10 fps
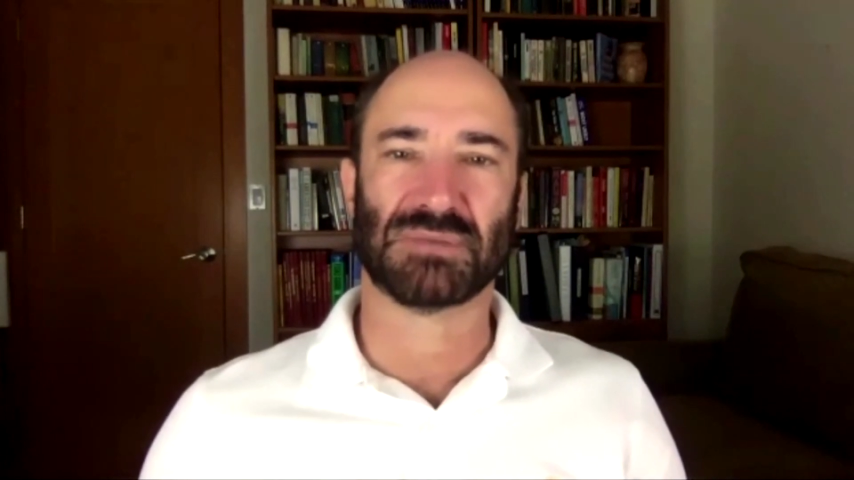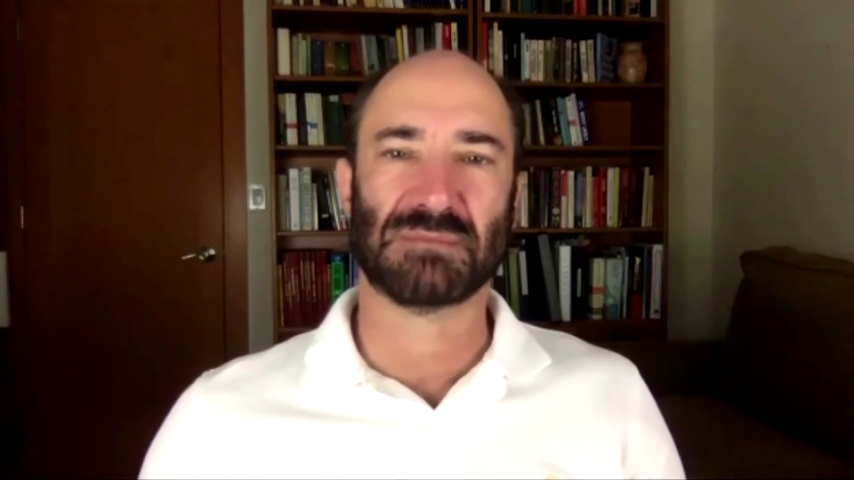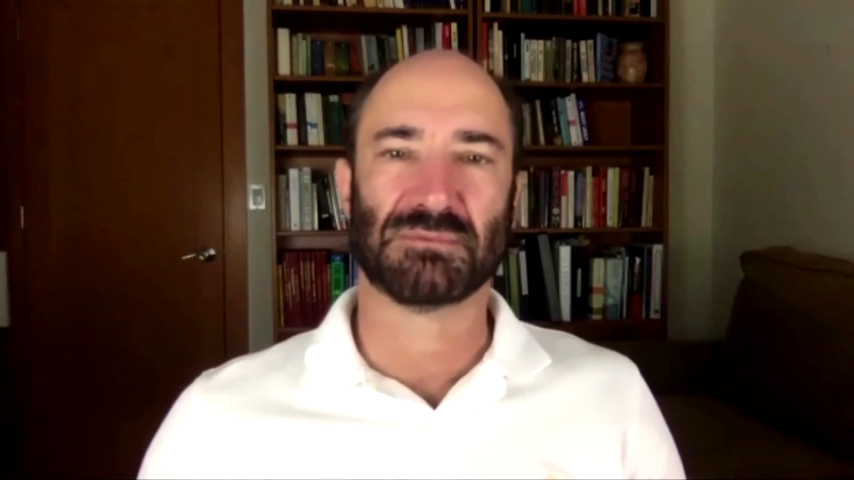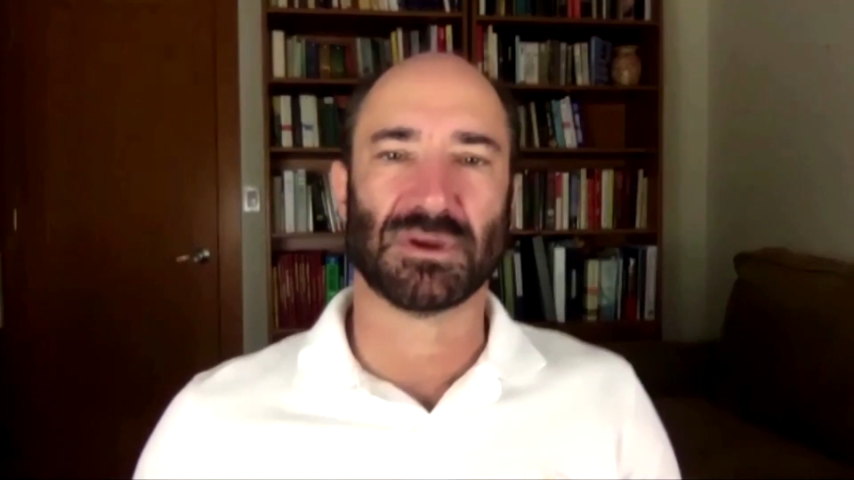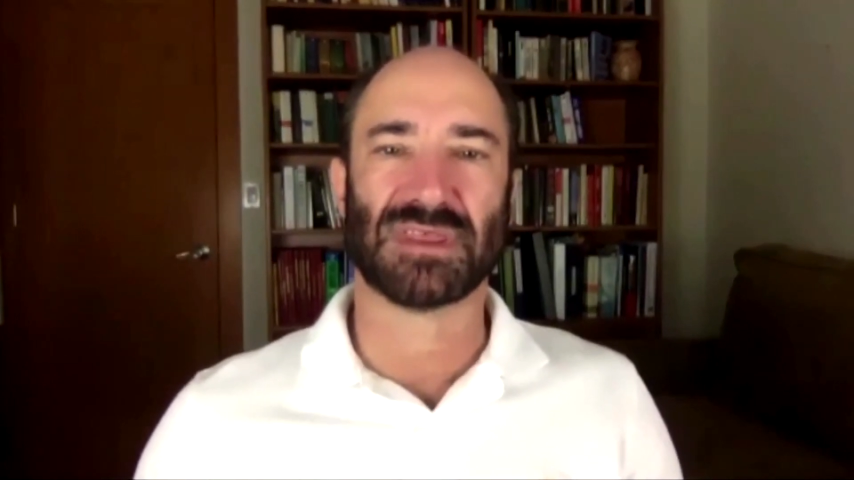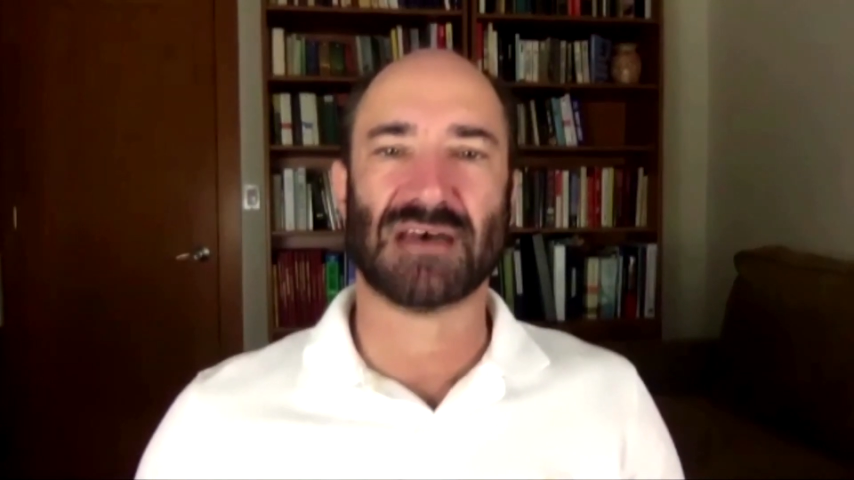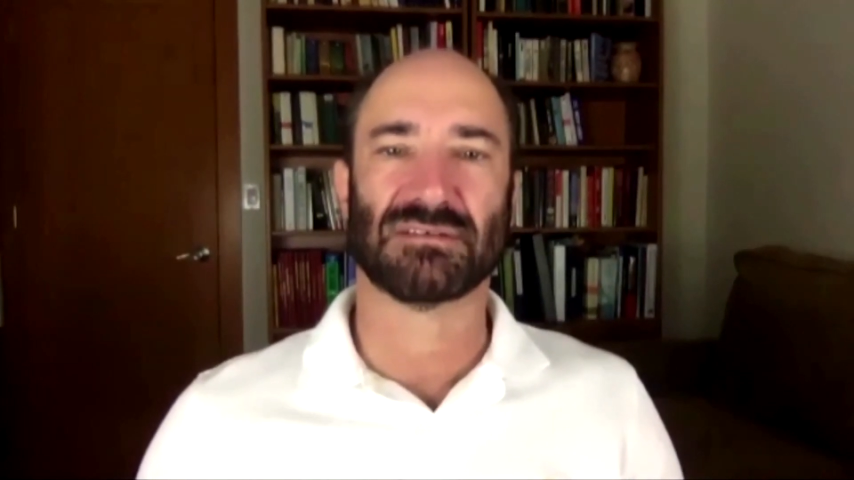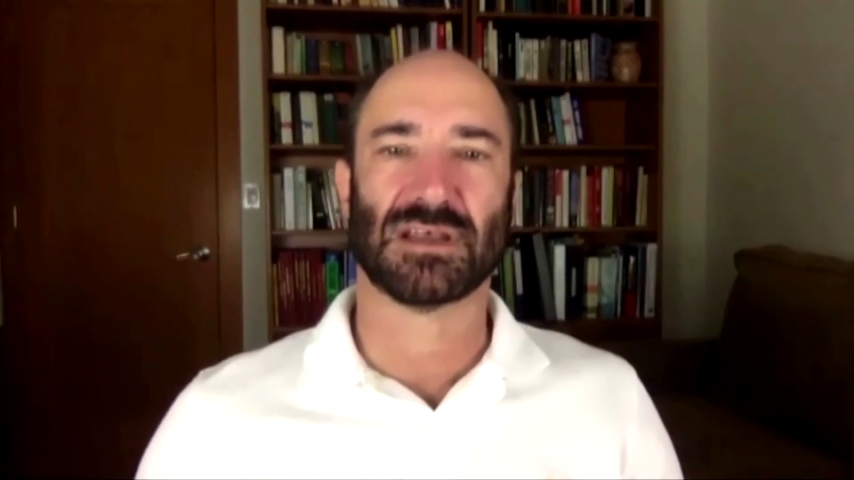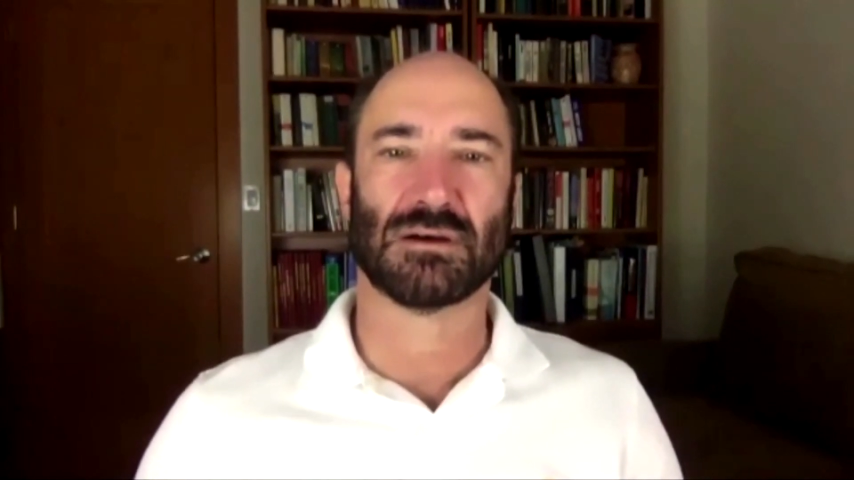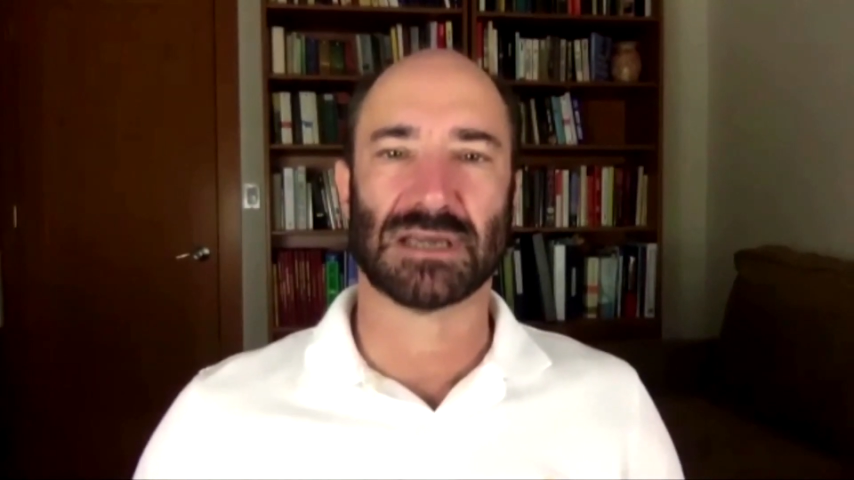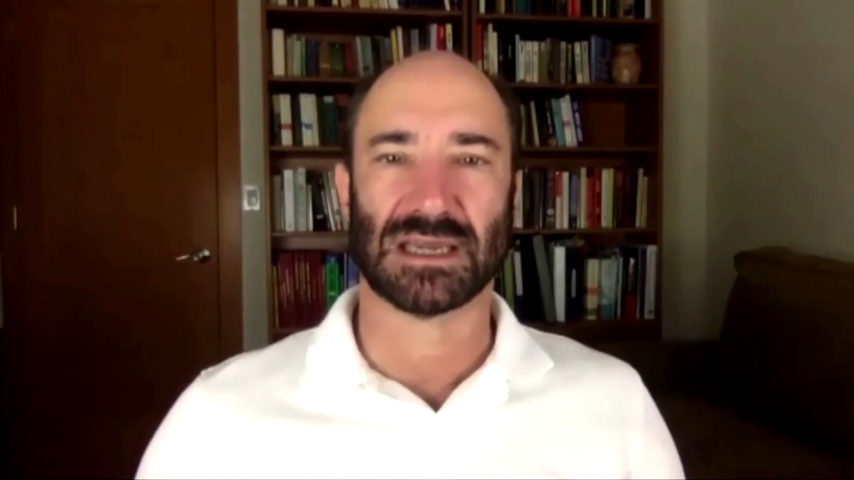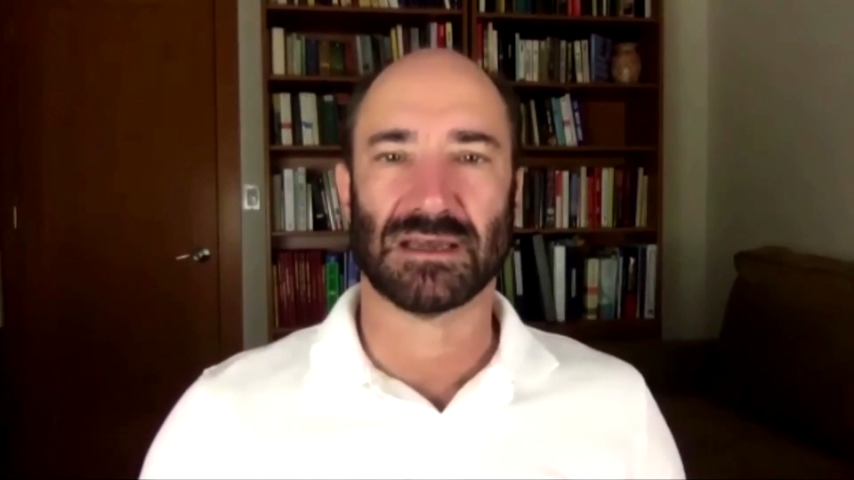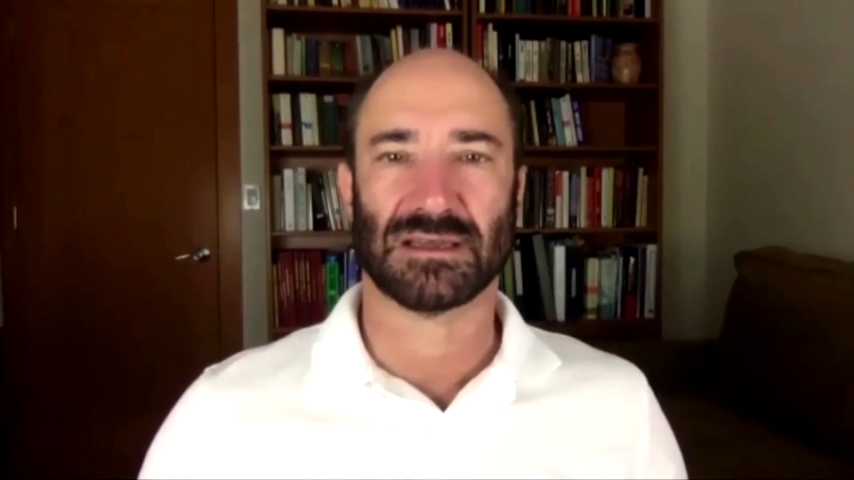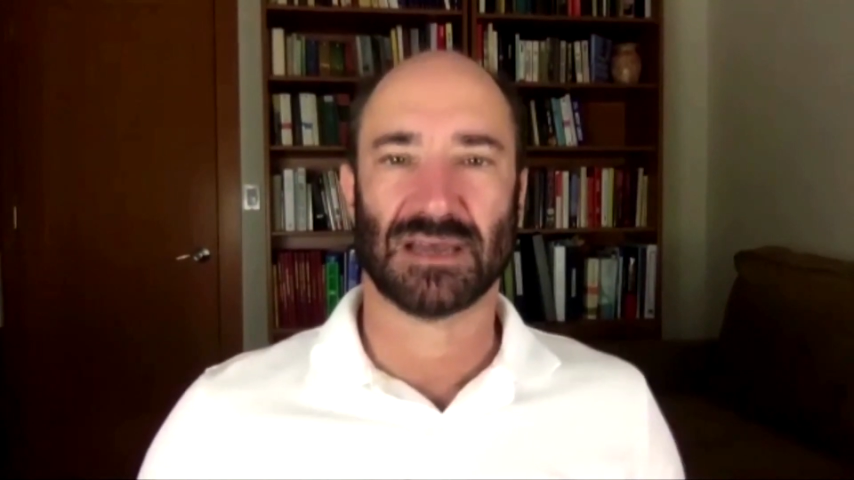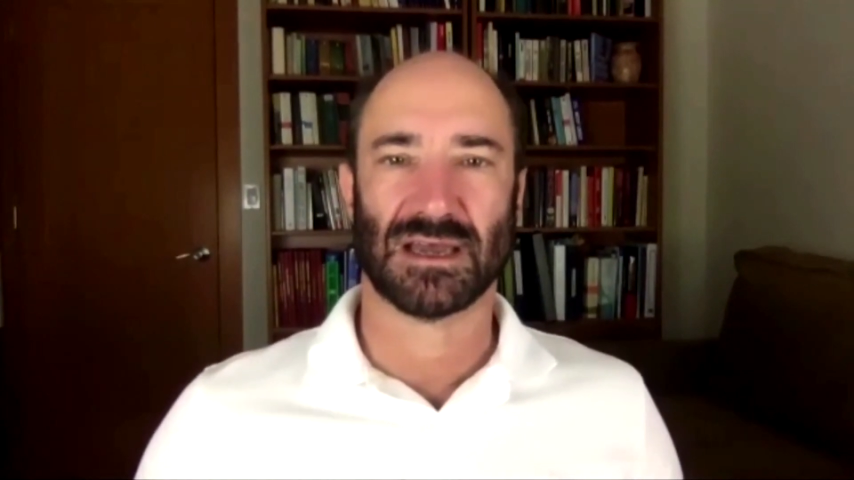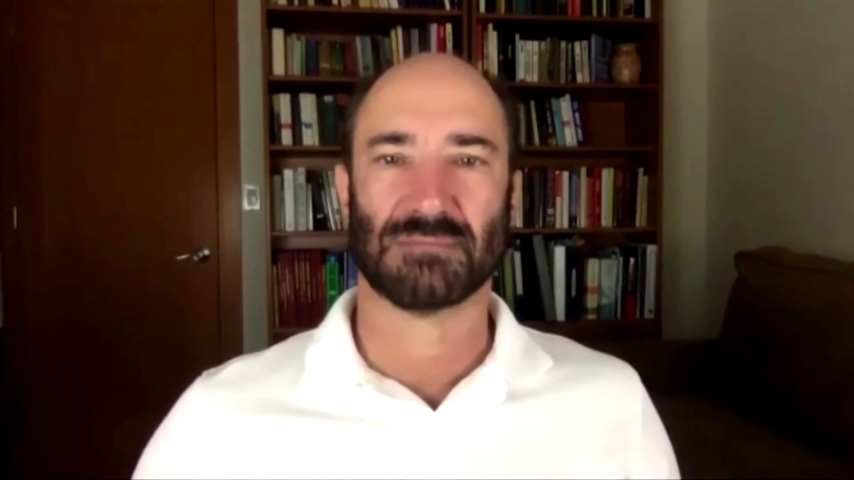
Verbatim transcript: people without knowing it.